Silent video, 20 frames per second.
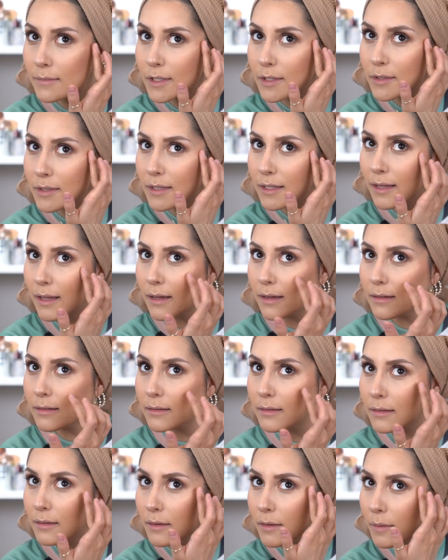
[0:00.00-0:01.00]
Did you see that?
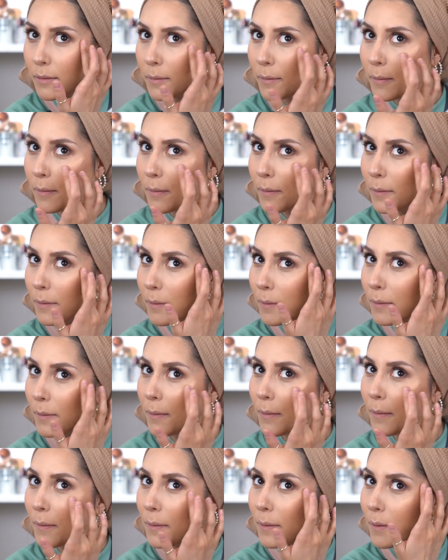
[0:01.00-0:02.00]
Oh,
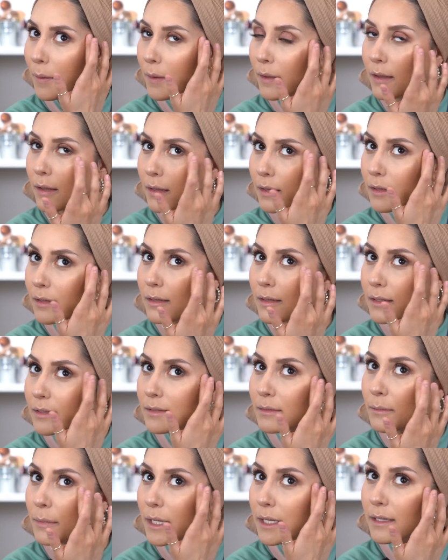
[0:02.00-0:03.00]

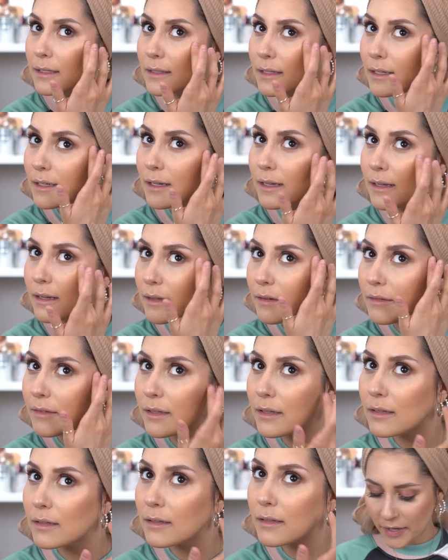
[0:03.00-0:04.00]
that's amazing. I love
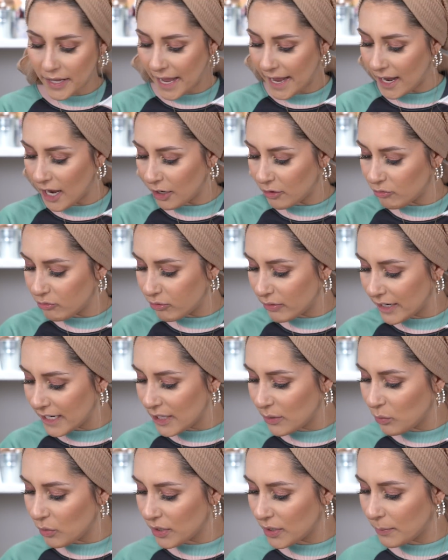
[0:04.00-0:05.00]
it. Okay, I
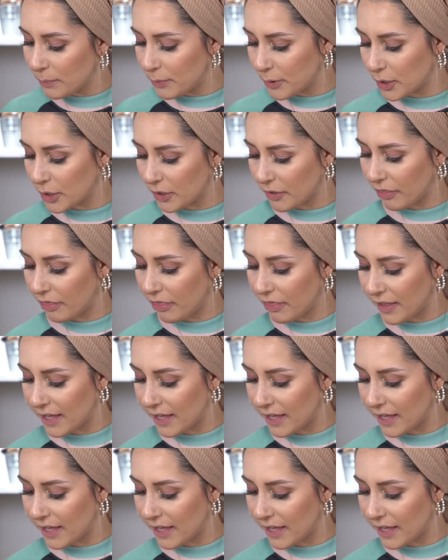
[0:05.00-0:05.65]
really want to put